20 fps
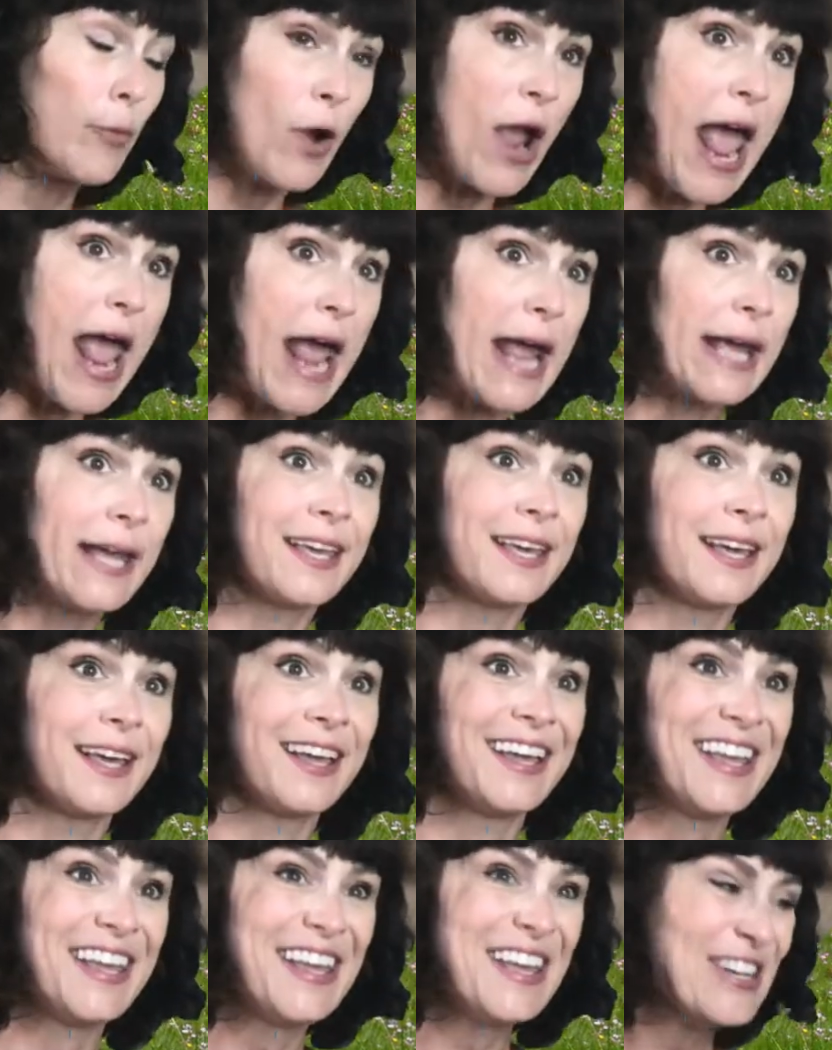
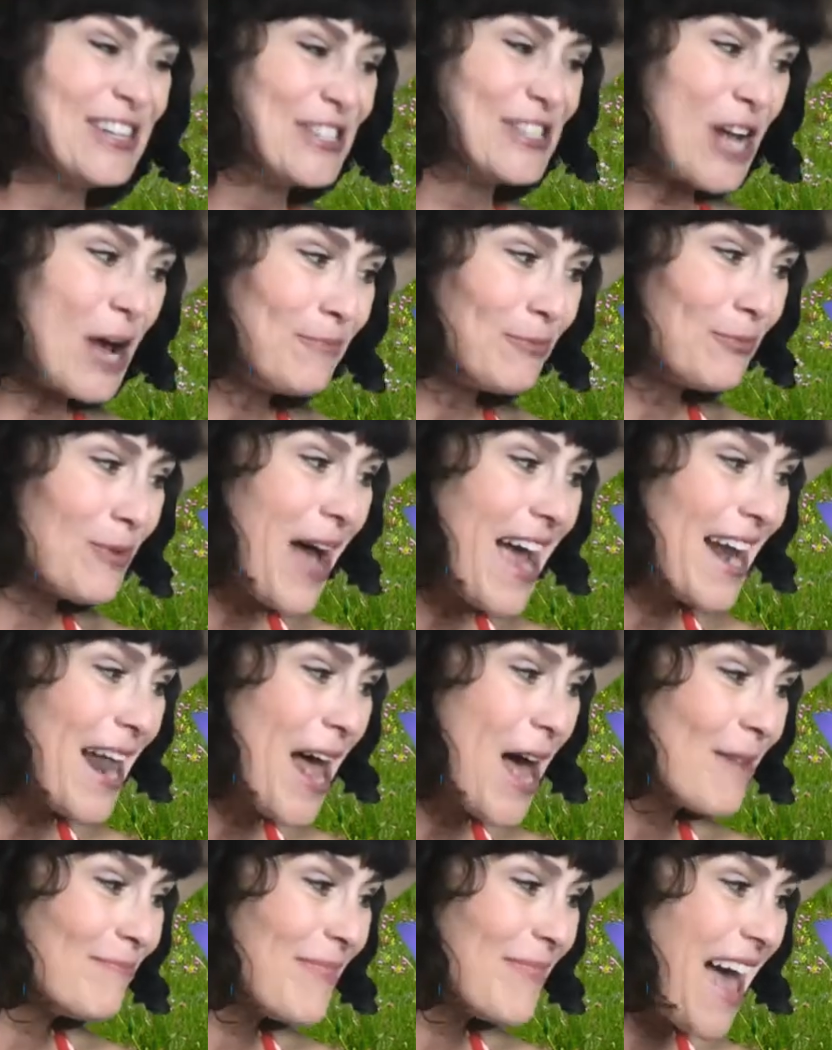break. Jump right
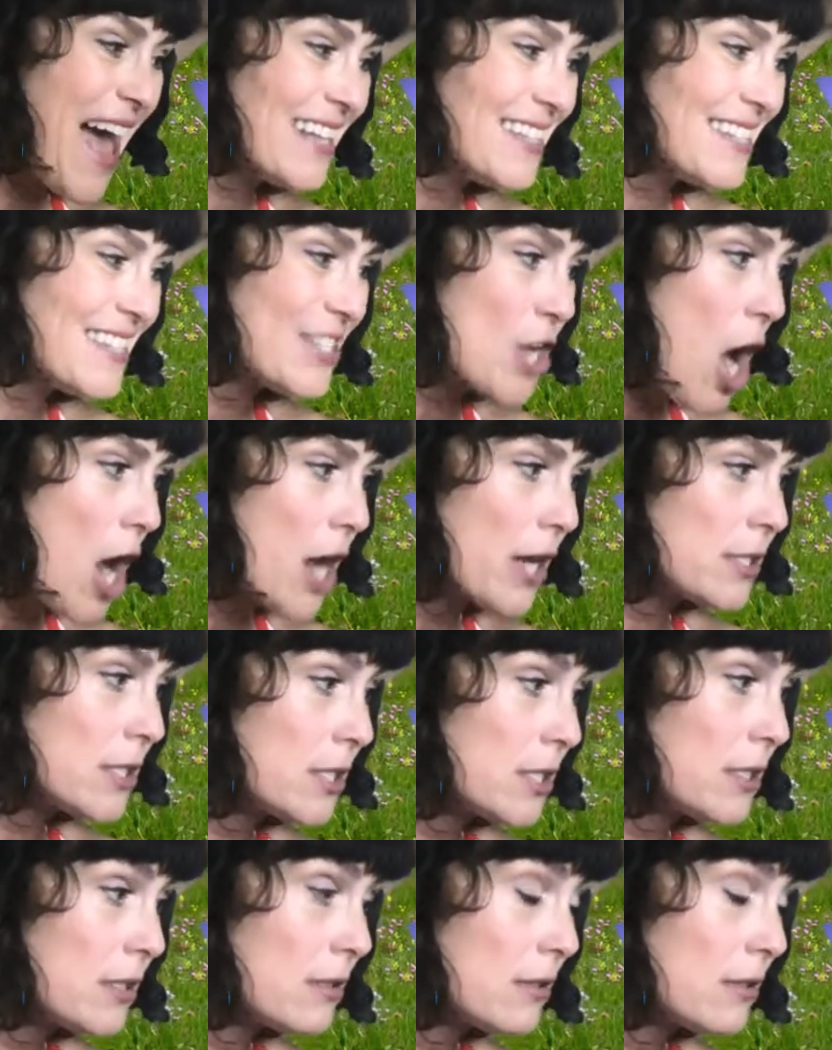up and start